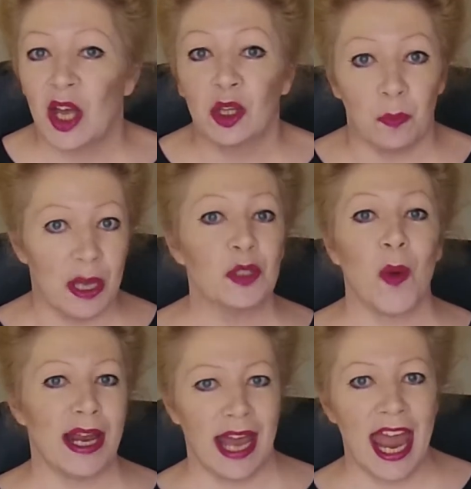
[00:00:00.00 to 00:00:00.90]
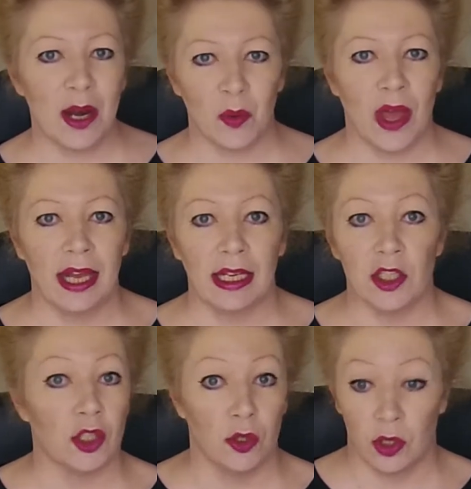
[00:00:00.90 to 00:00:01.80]
The best way to handle that
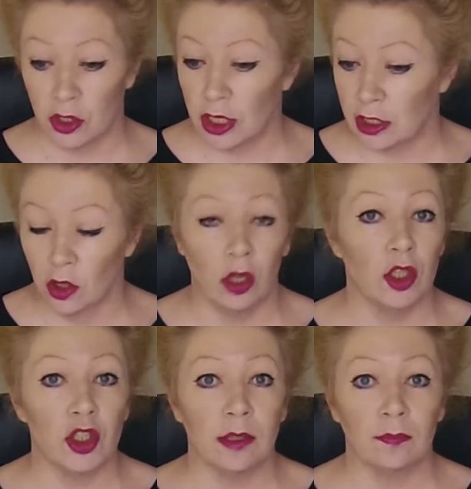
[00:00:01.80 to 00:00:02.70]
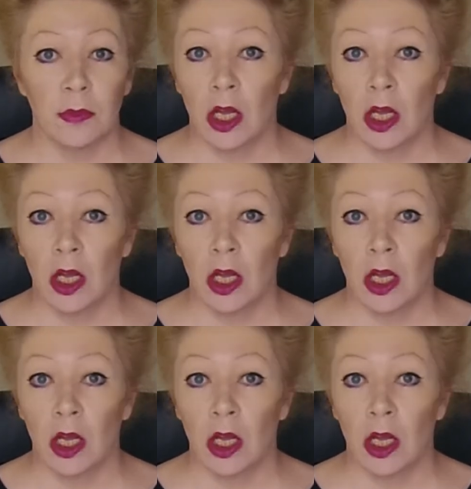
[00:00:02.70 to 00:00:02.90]
is to just acknowledge it,